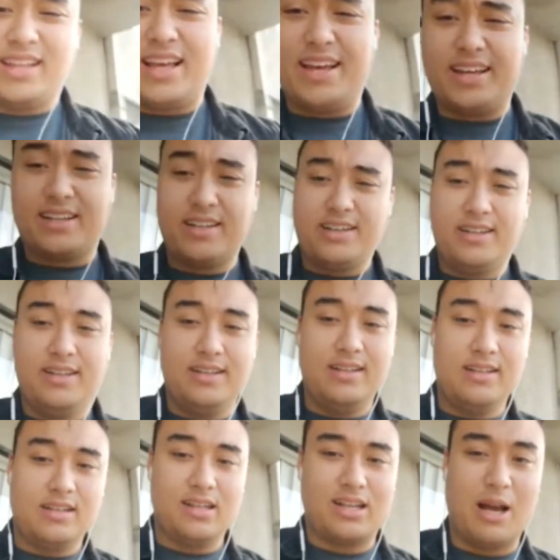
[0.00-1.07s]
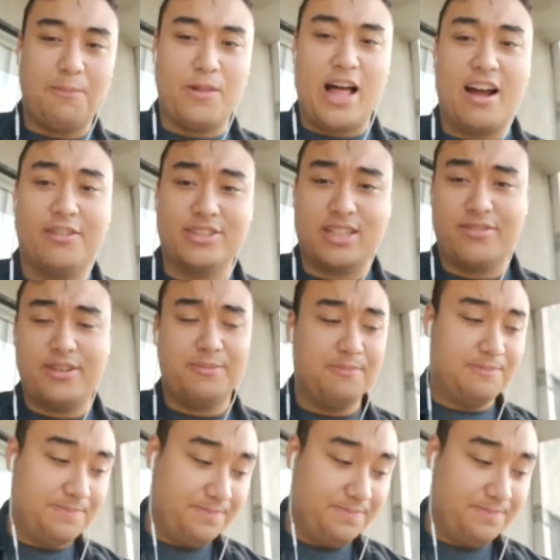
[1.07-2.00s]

like a couple hours of it